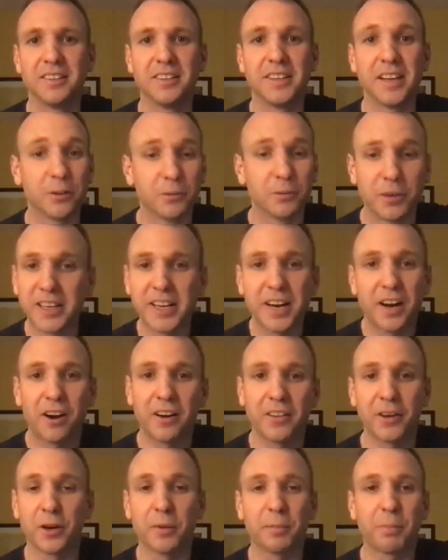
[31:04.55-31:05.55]
They really
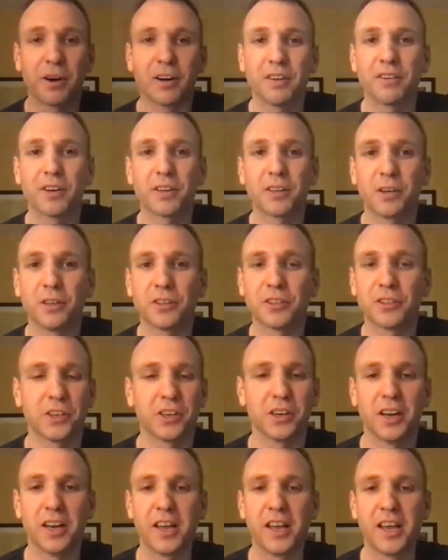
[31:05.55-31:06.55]
are. They're a part of our
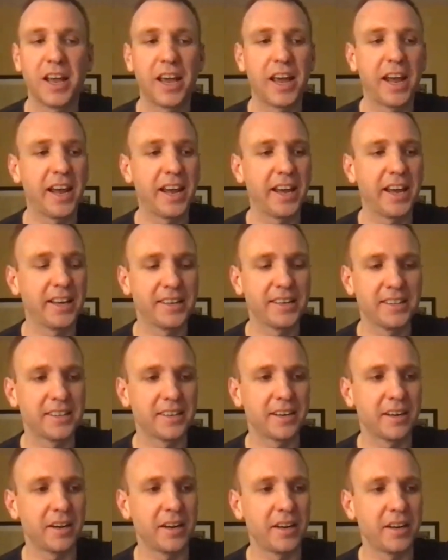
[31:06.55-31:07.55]
culture and
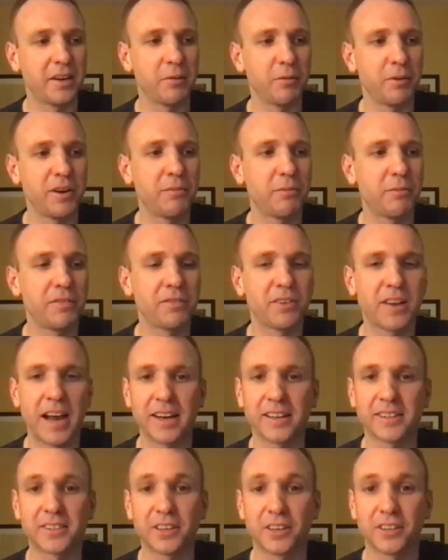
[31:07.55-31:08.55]
we've we've got
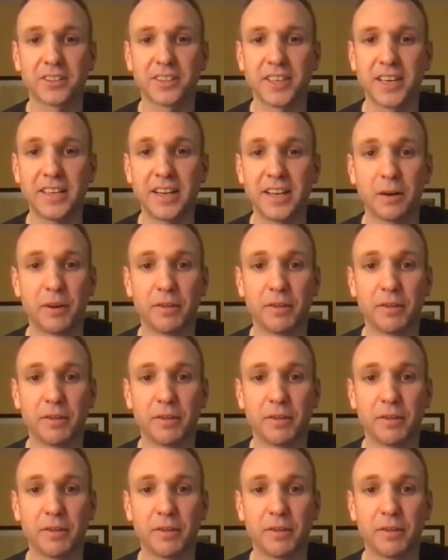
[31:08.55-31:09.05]
to start seeing that.